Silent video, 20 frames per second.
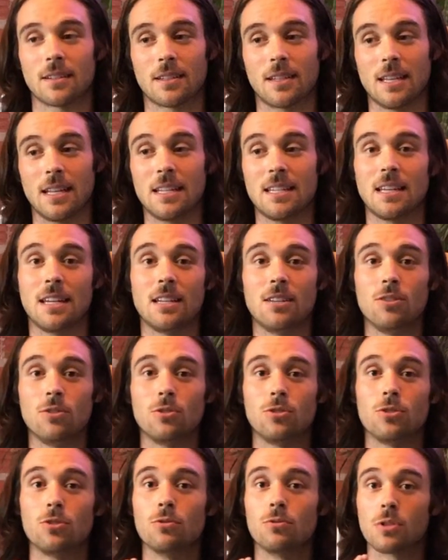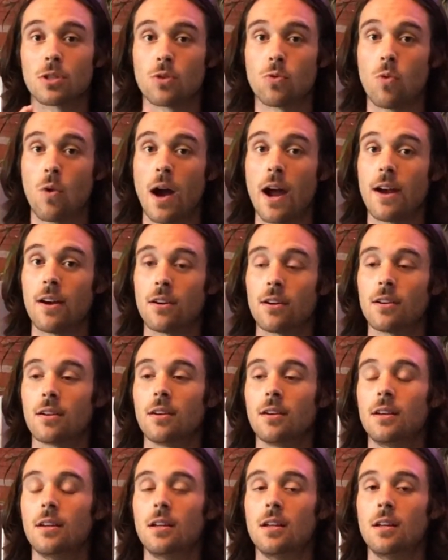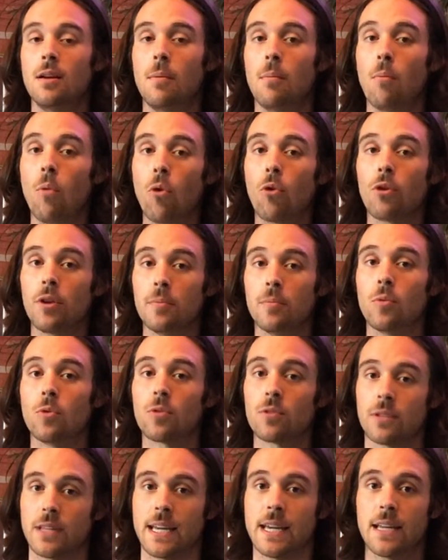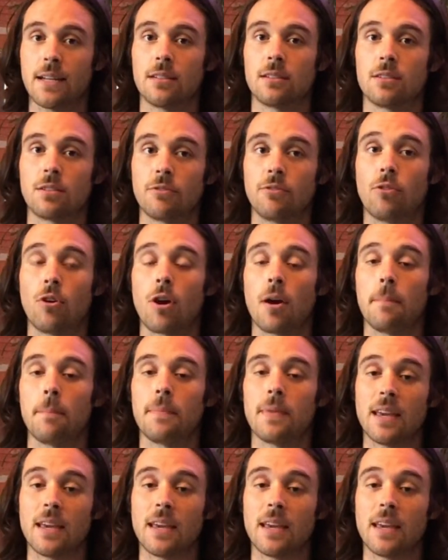continue to require more and more land to farm.